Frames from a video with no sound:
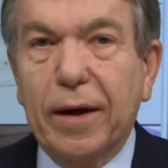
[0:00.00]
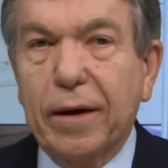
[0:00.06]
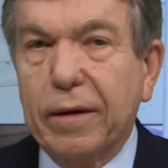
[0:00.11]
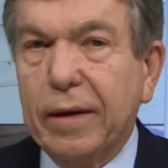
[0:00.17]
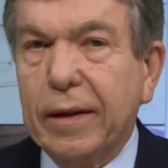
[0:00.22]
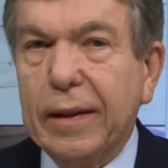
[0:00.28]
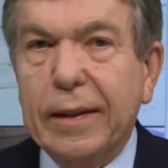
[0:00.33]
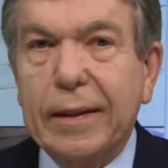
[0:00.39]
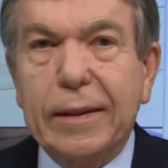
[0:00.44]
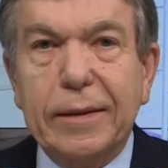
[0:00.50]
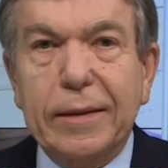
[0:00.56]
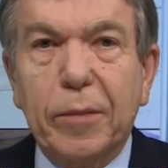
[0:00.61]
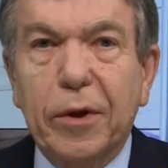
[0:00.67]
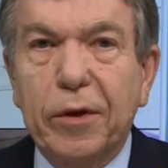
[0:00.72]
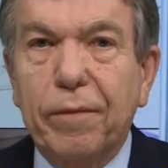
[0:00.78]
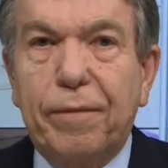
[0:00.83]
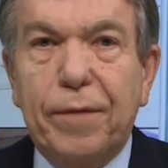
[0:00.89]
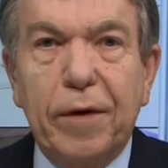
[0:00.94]
And
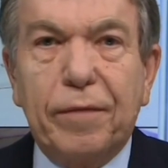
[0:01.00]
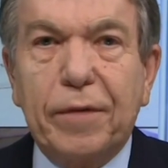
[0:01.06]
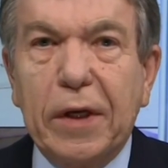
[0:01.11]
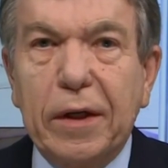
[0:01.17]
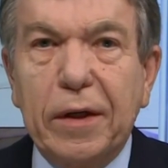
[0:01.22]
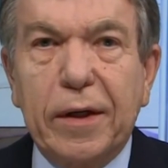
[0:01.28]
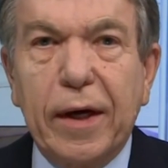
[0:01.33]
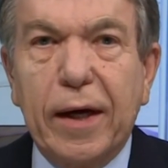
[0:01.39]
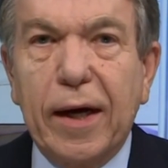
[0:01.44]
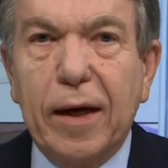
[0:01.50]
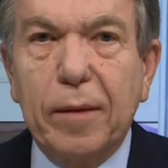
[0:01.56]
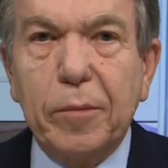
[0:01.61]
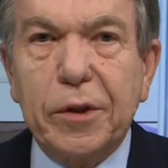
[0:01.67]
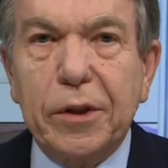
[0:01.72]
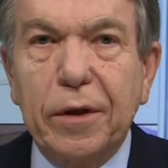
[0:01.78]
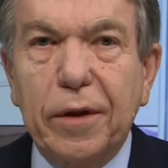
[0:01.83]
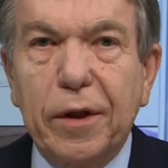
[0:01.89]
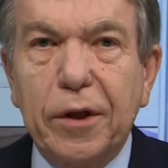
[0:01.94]
been 15
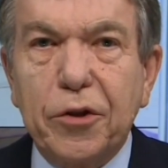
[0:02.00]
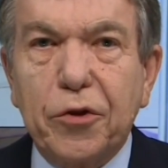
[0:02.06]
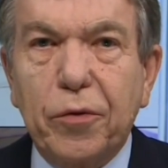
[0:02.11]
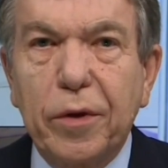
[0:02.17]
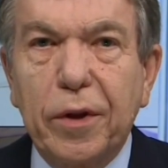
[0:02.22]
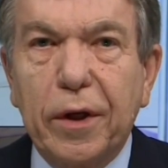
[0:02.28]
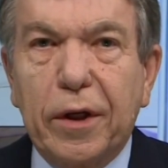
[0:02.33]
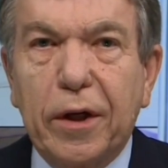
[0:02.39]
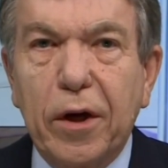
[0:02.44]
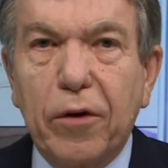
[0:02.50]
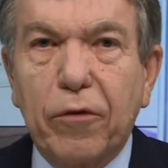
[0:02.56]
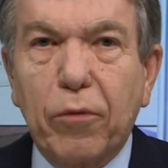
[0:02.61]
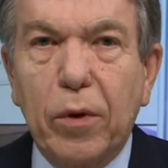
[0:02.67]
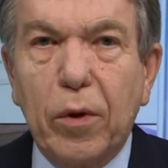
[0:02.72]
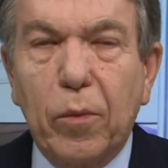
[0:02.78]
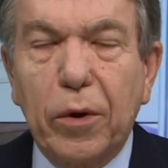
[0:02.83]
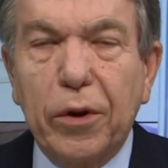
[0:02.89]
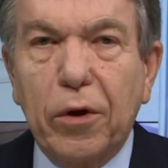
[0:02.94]
times in the history of the
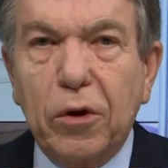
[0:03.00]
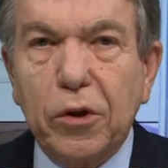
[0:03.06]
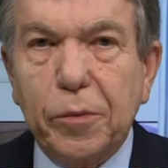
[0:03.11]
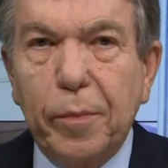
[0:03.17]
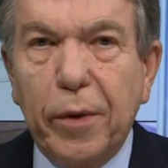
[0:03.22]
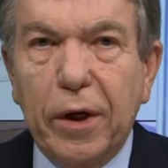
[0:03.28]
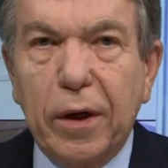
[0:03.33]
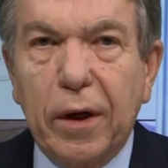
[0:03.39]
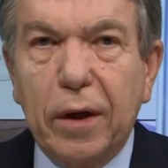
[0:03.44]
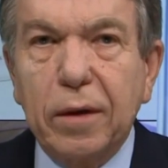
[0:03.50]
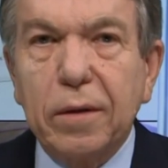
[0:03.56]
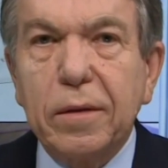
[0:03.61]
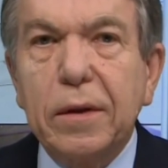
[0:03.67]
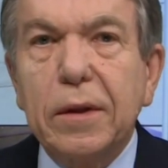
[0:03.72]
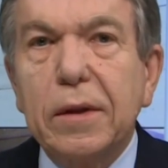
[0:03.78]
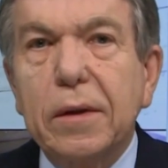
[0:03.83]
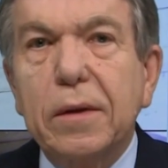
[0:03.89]
country when there's been a